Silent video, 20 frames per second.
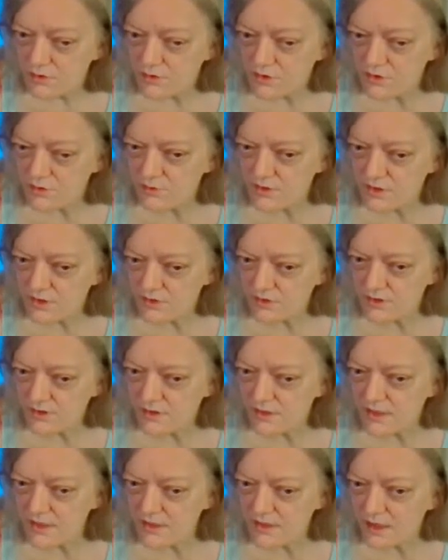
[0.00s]
do what
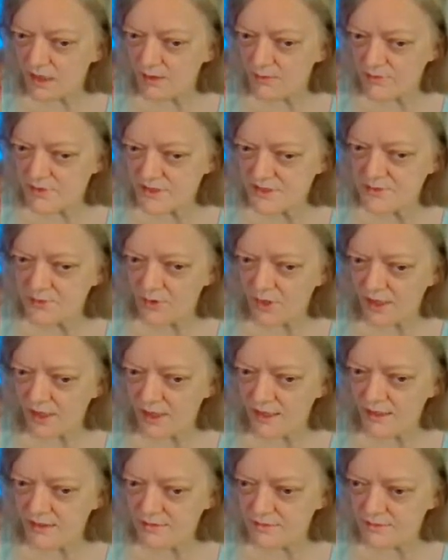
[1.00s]
they thought was right.